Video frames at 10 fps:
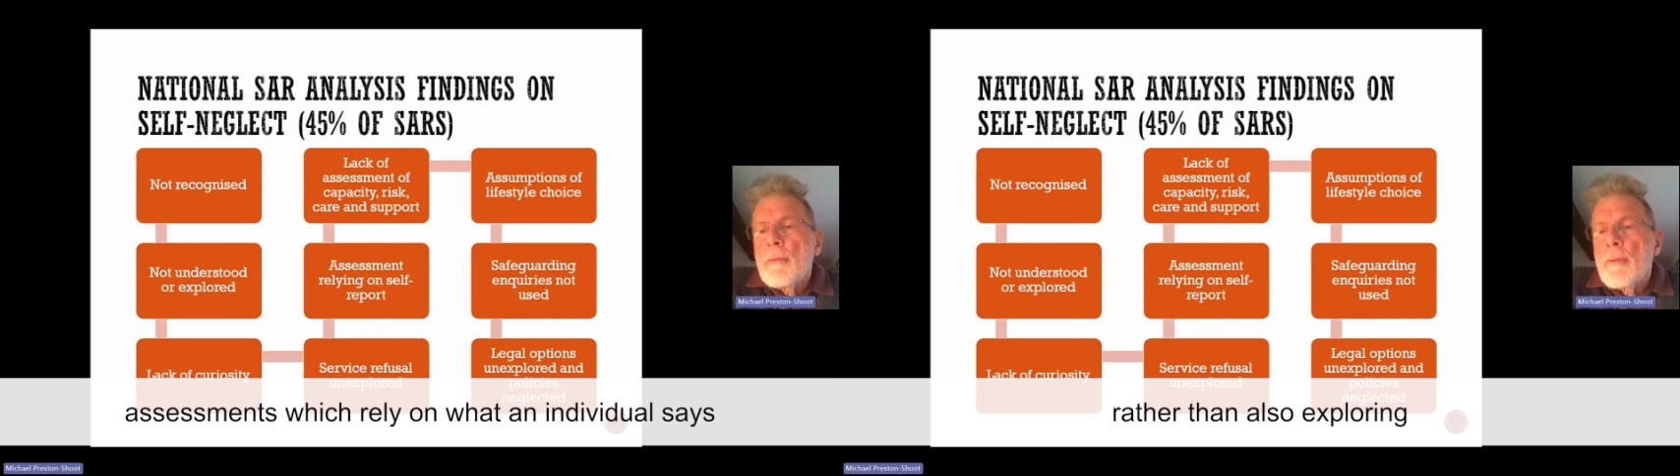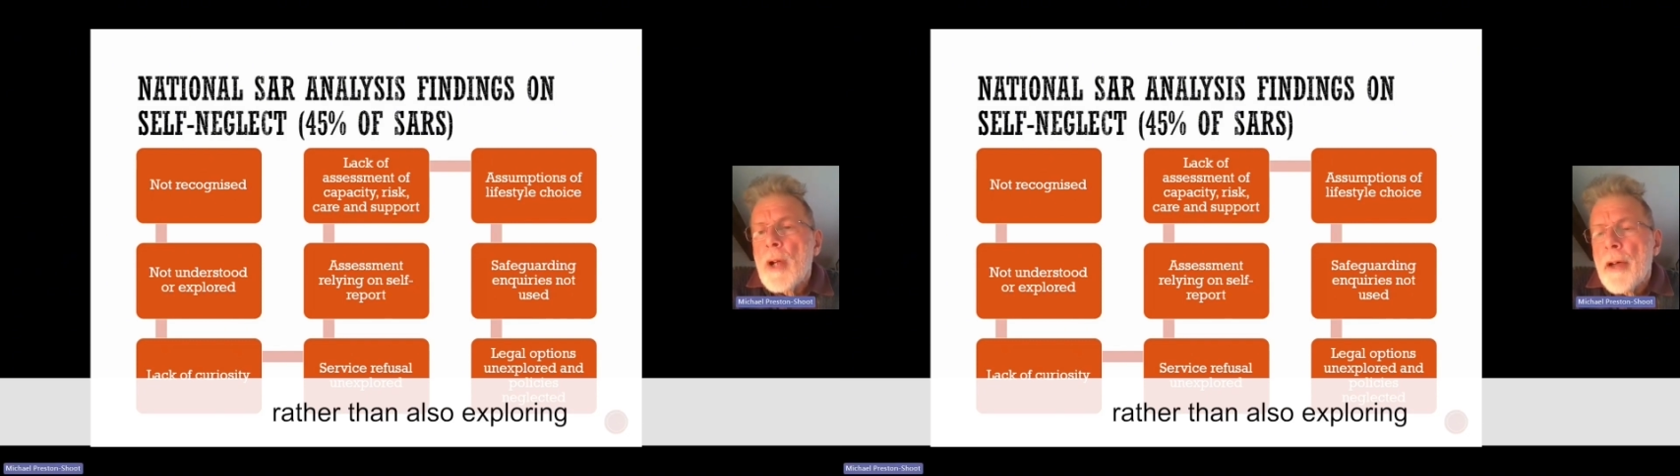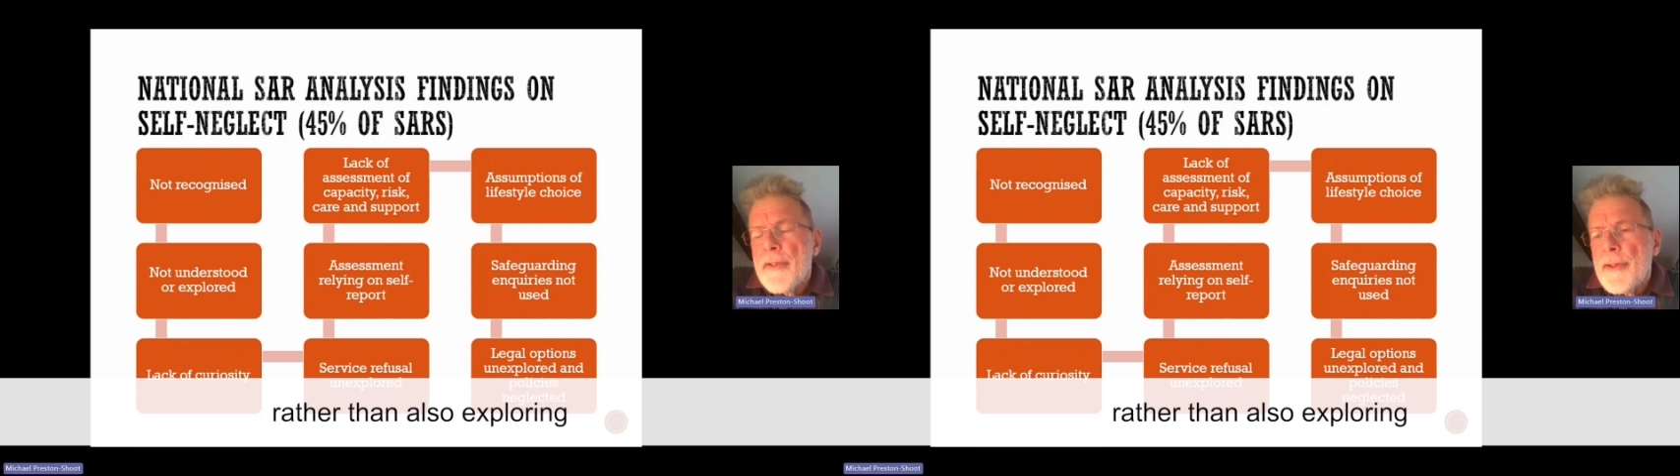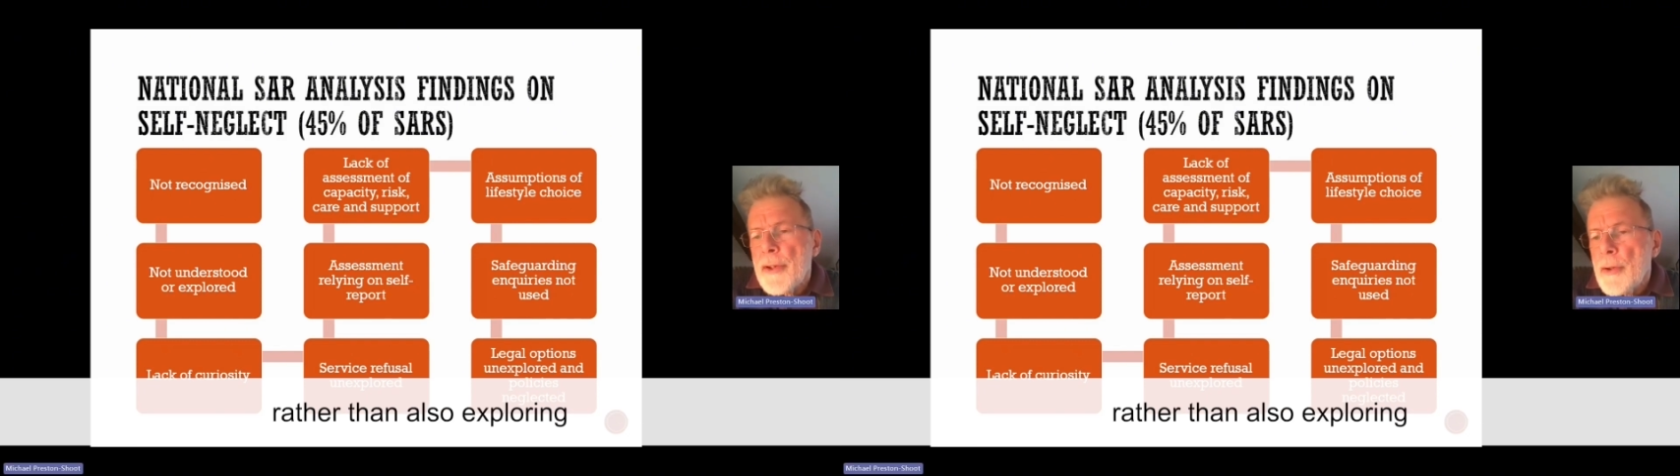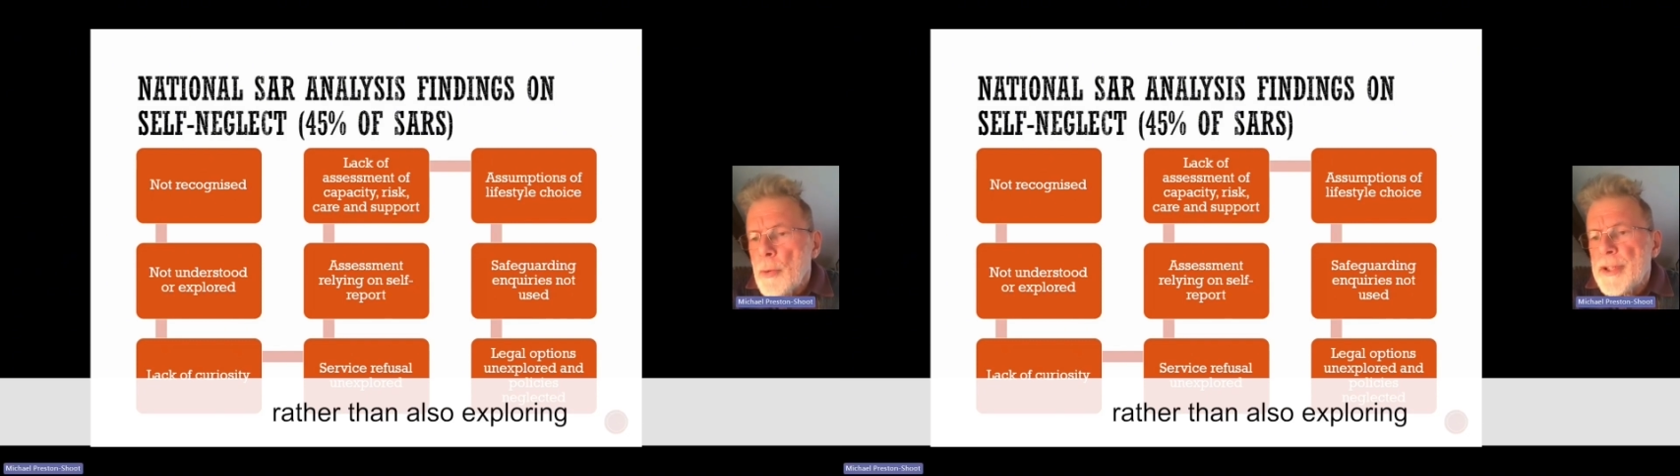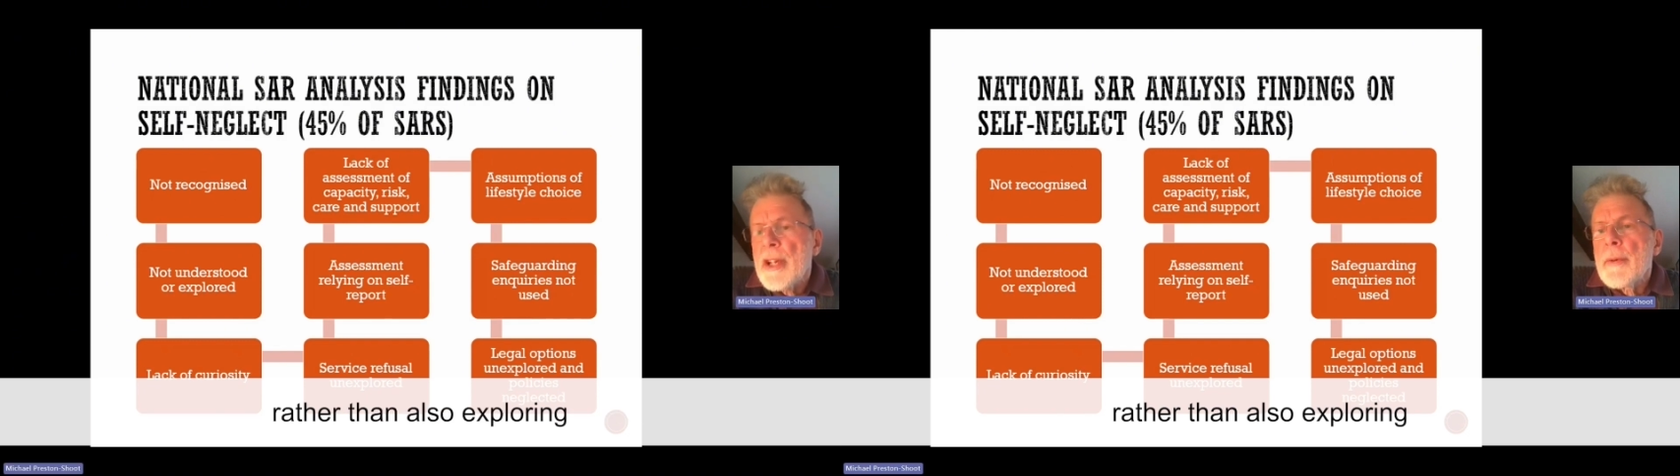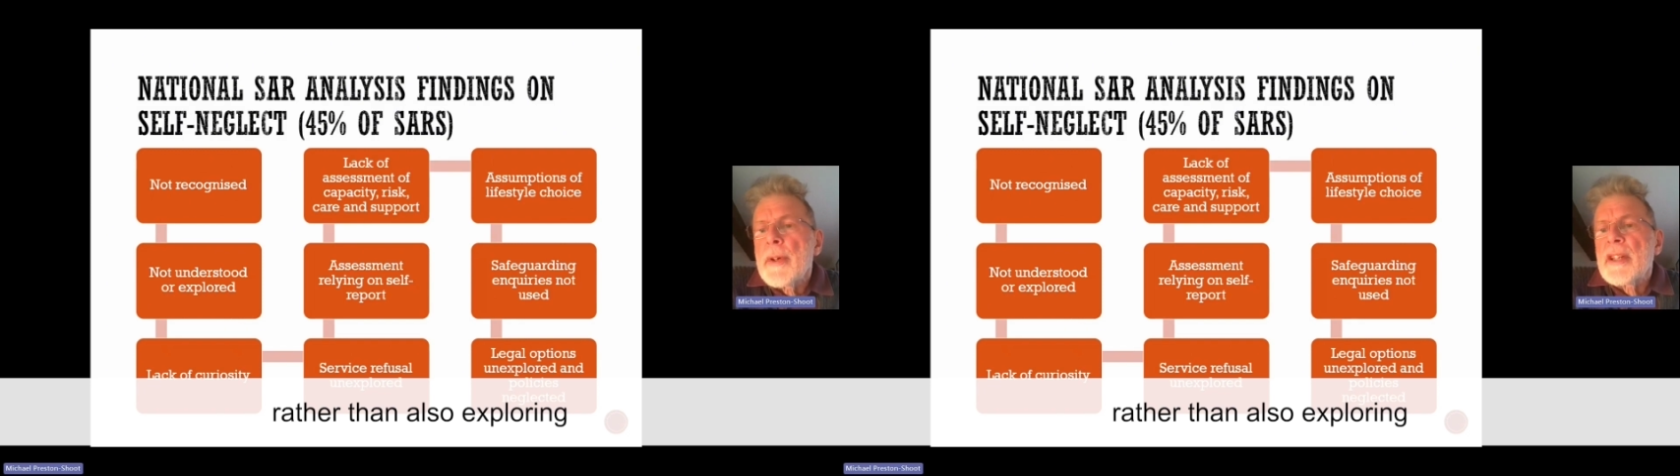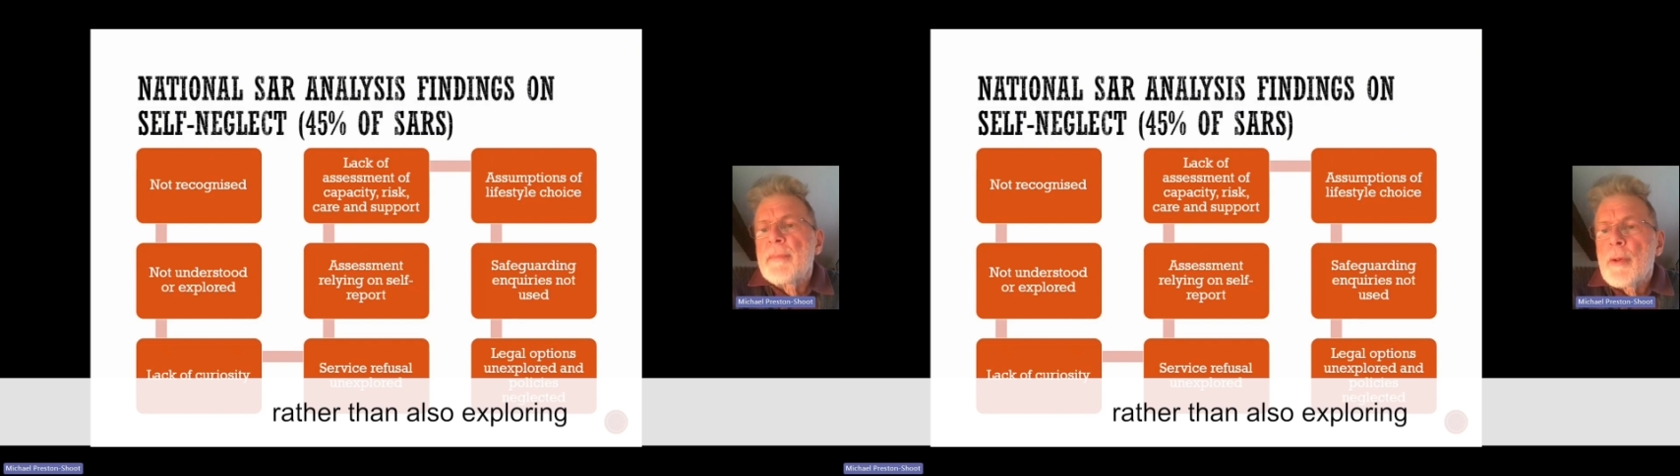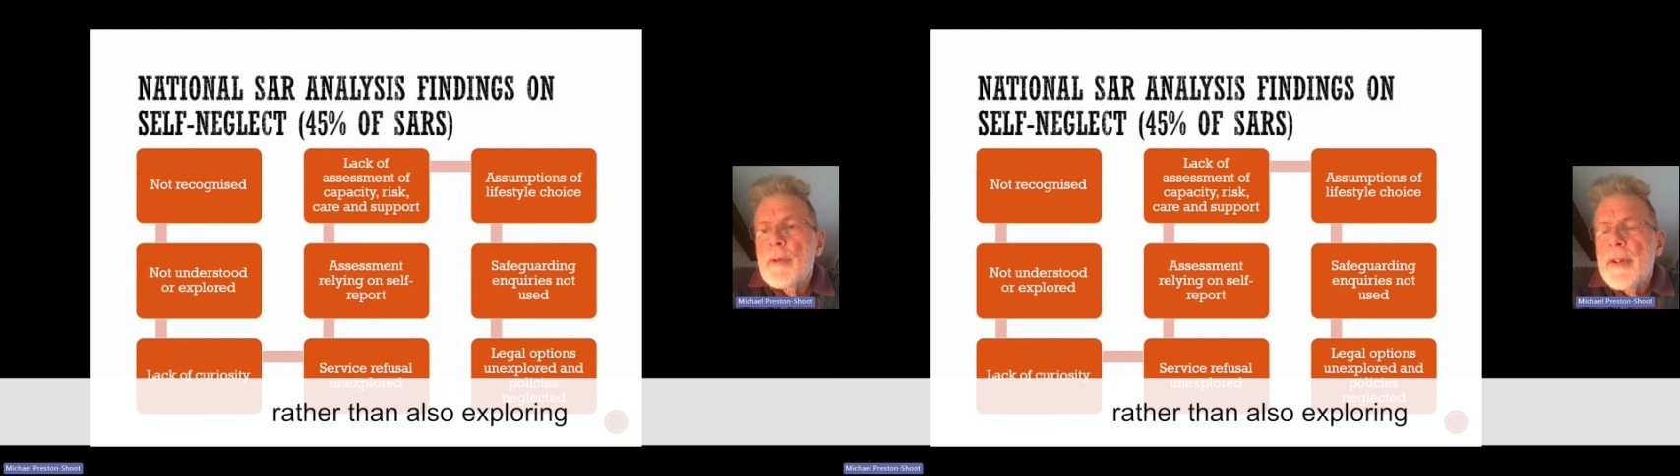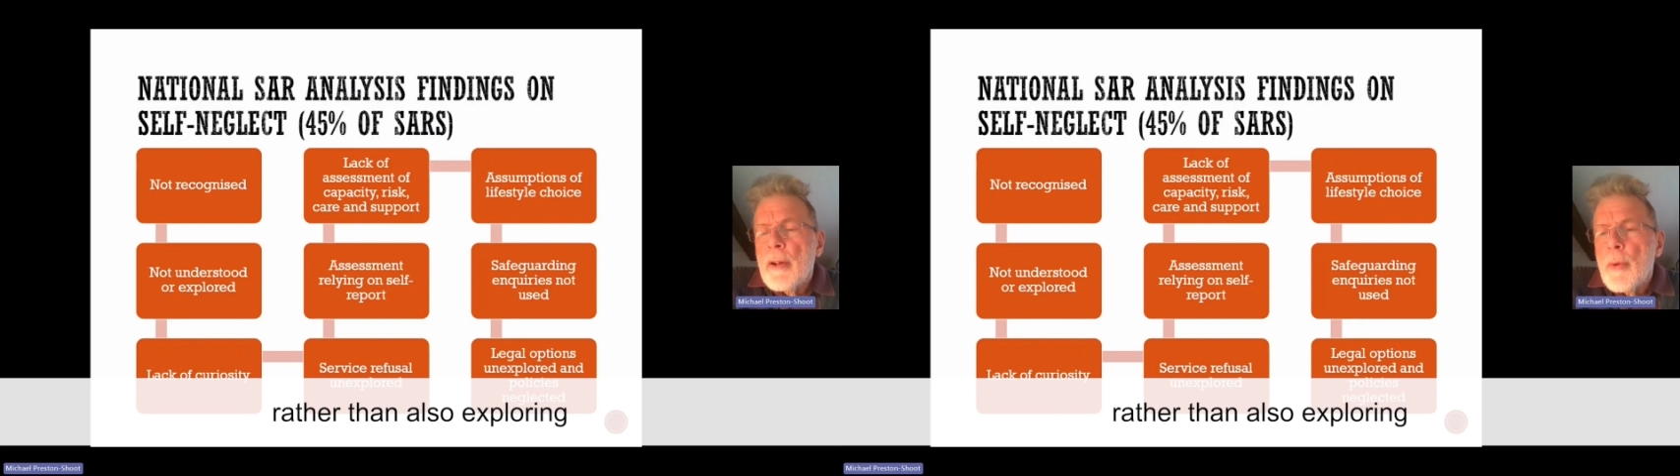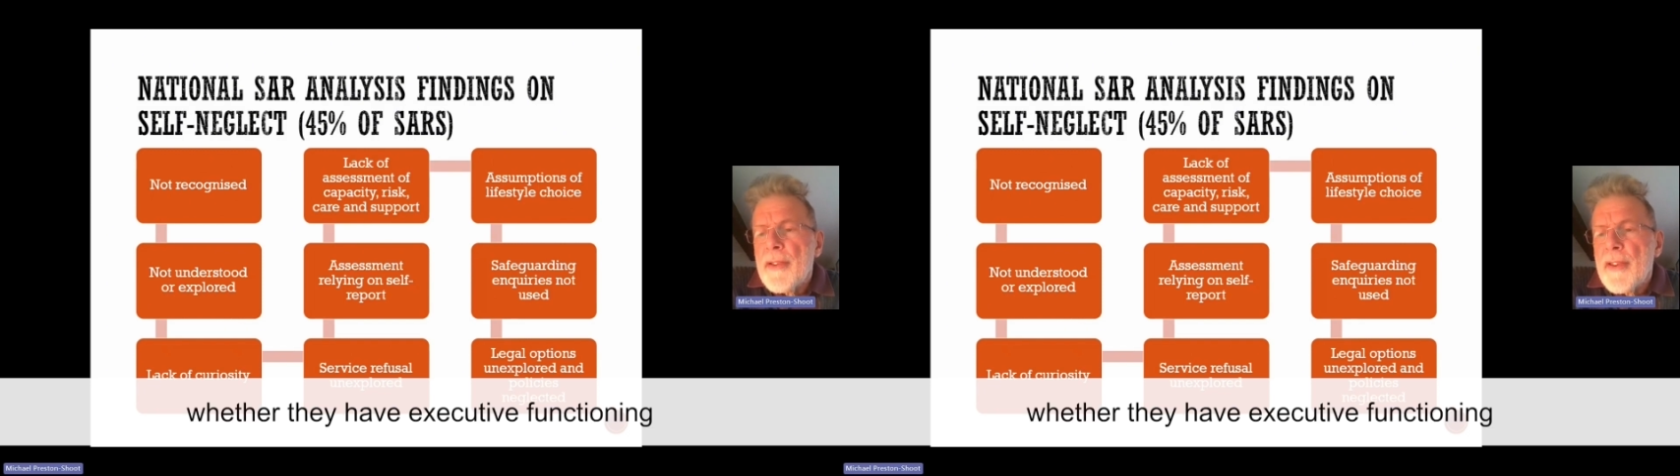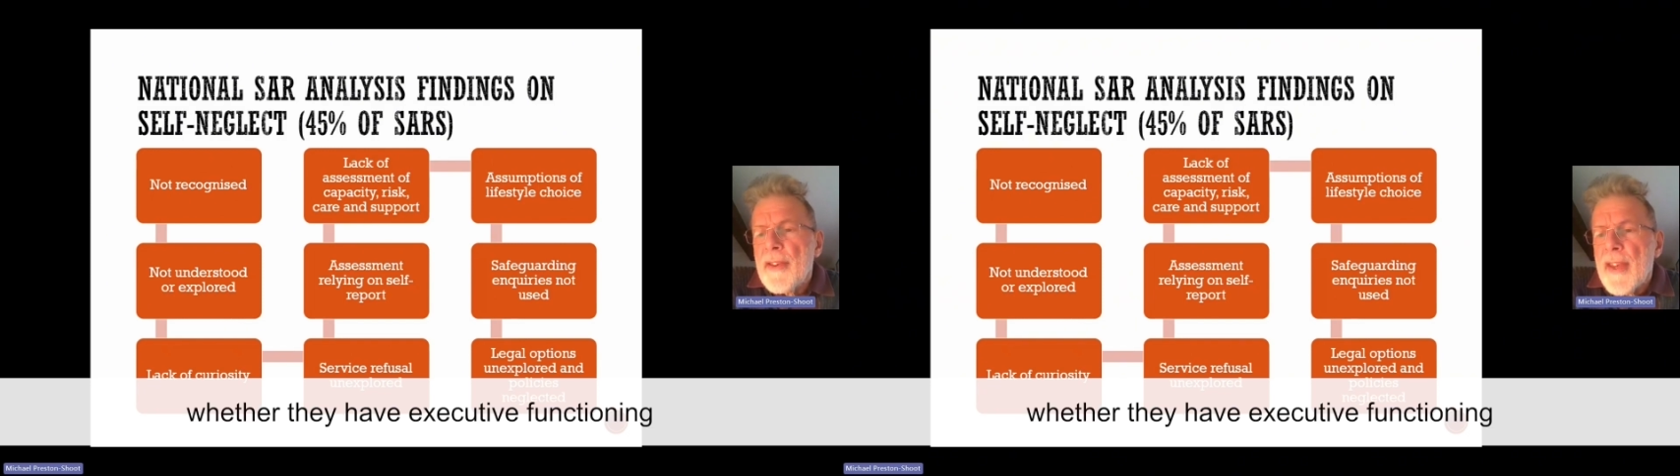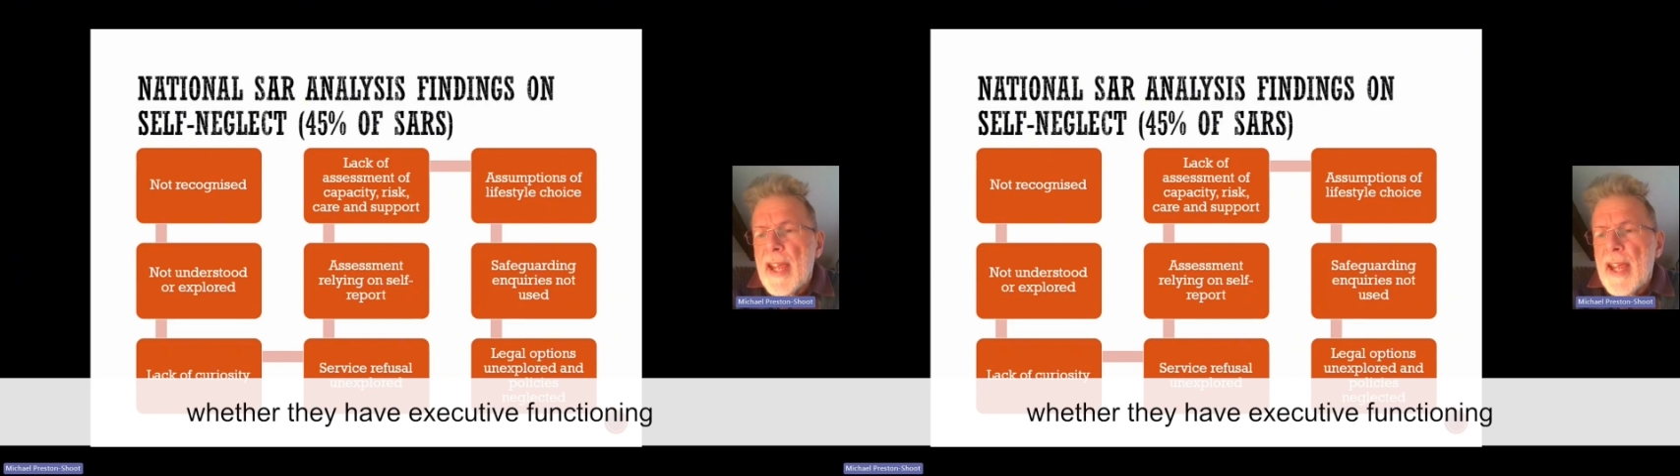rather than also exploring whether